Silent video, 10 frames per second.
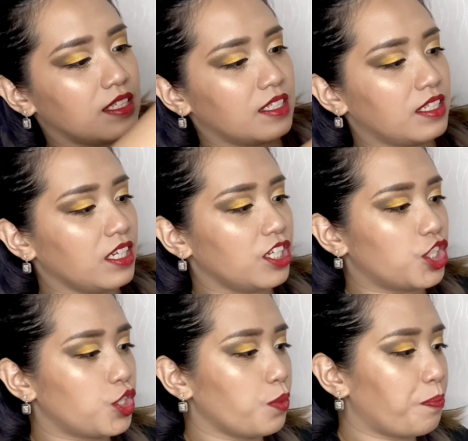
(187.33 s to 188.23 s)

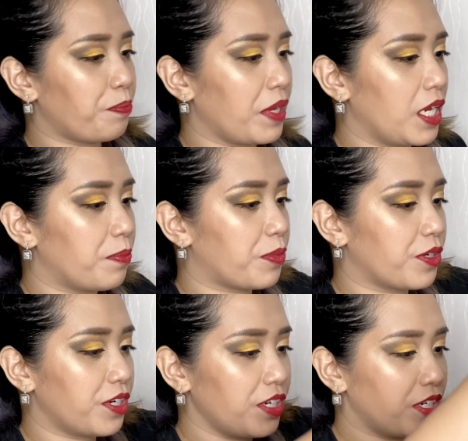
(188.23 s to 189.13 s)
tissue
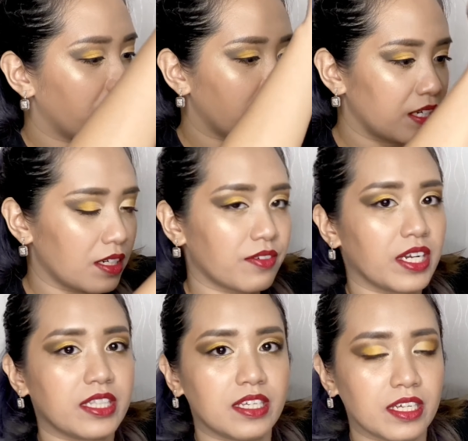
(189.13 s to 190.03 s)
paper right
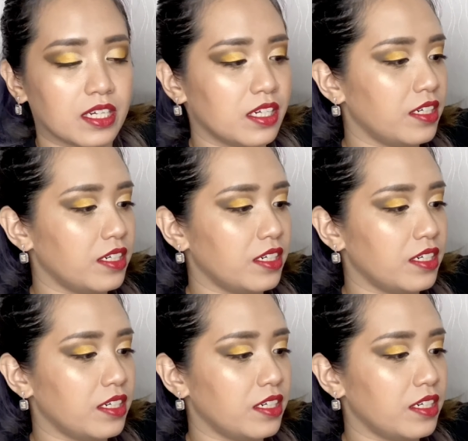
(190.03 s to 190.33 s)
here.